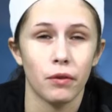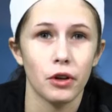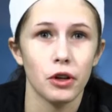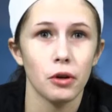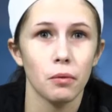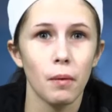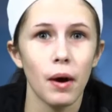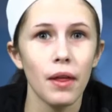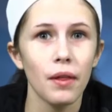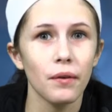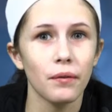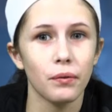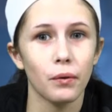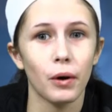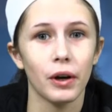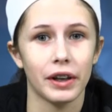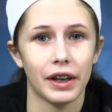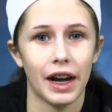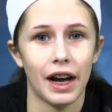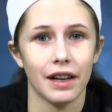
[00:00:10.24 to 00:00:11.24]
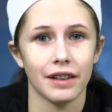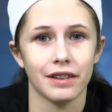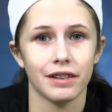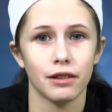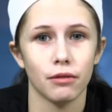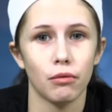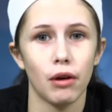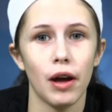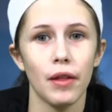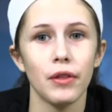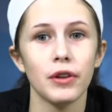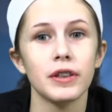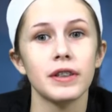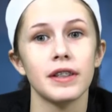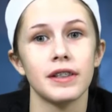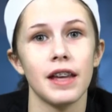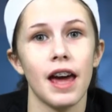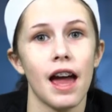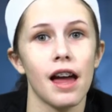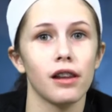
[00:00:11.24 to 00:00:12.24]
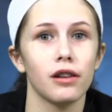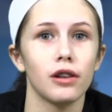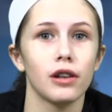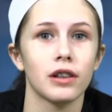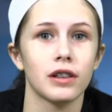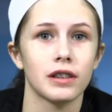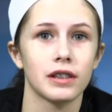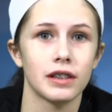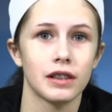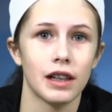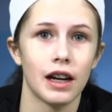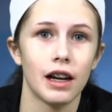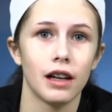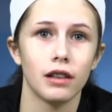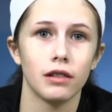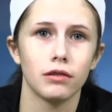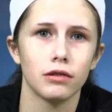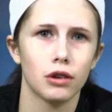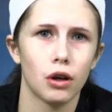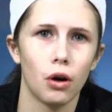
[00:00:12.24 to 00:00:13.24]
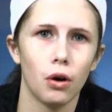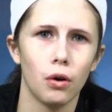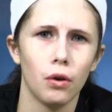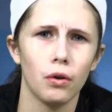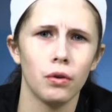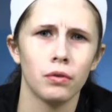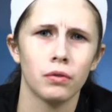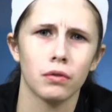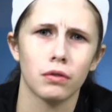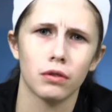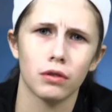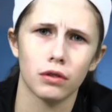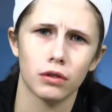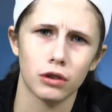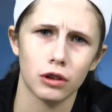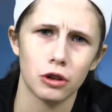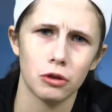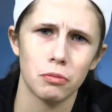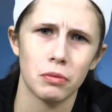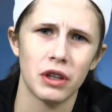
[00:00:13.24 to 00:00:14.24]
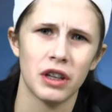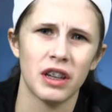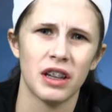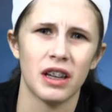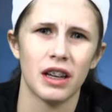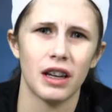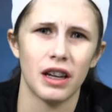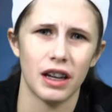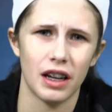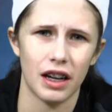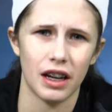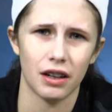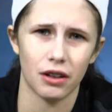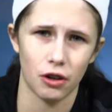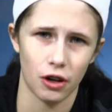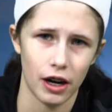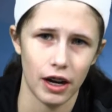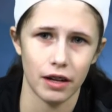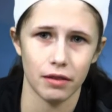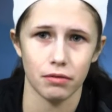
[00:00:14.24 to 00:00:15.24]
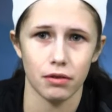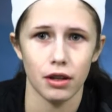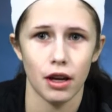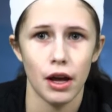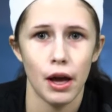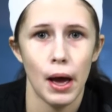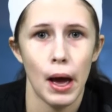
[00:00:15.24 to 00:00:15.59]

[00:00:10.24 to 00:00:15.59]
For your weather forecast, the weather today looks cold, gloomy, and gray.